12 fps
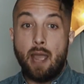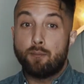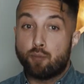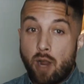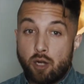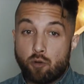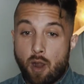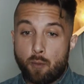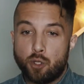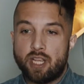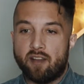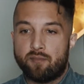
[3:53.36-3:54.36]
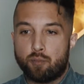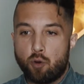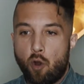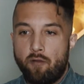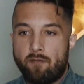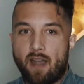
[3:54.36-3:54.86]
Breadcrumbers have
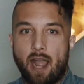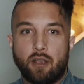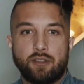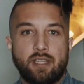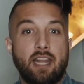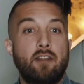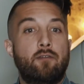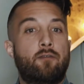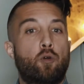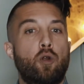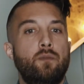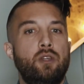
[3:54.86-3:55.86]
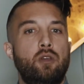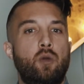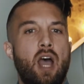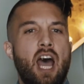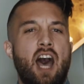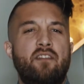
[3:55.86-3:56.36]
profiles that inform you
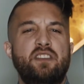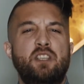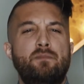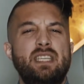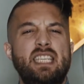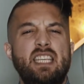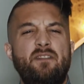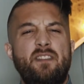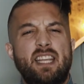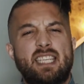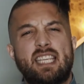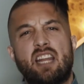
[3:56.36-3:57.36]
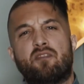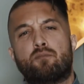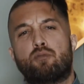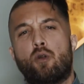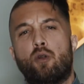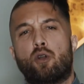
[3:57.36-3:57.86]
of a specific set of
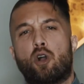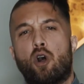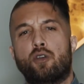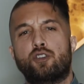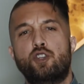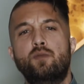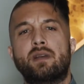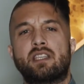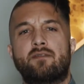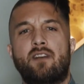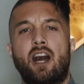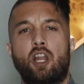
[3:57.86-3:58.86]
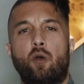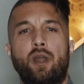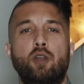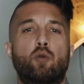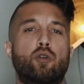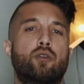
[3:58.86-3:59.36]
protocols you must follow
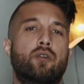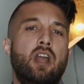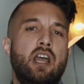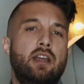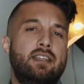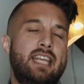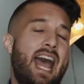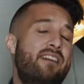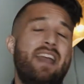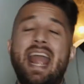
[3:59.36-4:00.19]
in order to have